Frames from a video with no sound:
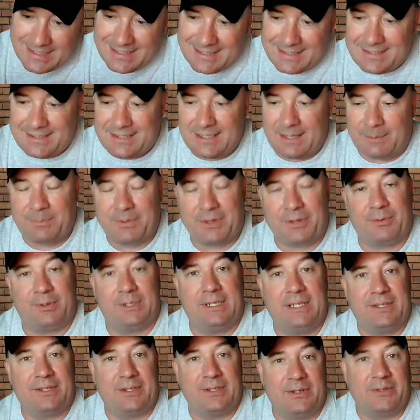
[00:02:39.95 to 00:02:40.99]
except
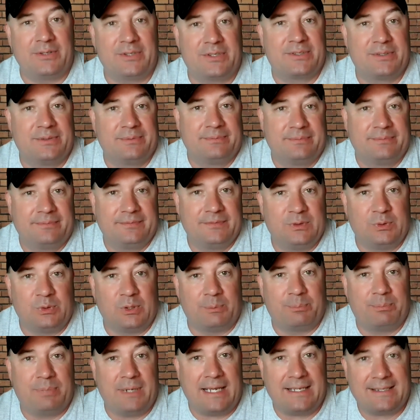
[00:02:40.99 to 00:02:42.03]
three of those
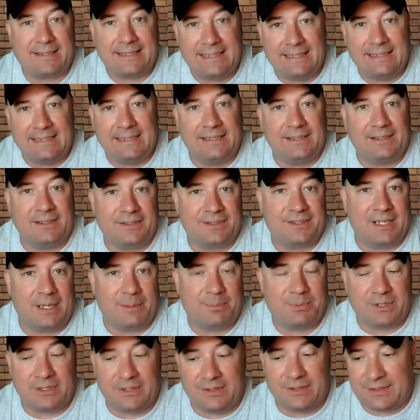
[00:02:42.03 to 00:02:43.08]
were pesky
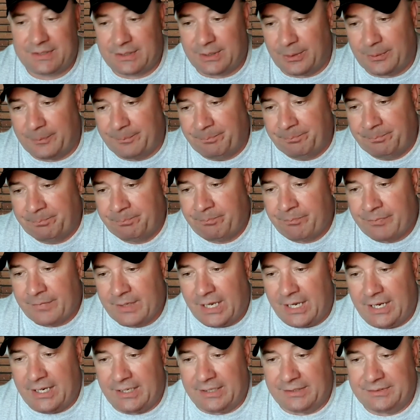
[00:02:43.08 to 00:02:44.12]
interceptions. So,
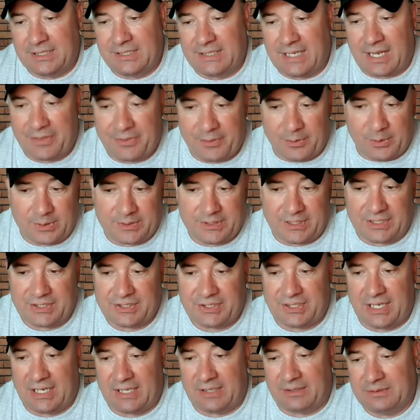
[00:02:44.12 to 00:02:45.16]
did not throw a
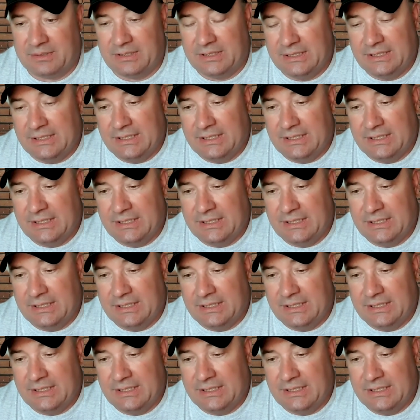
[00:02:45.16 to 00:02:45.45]
touchdown.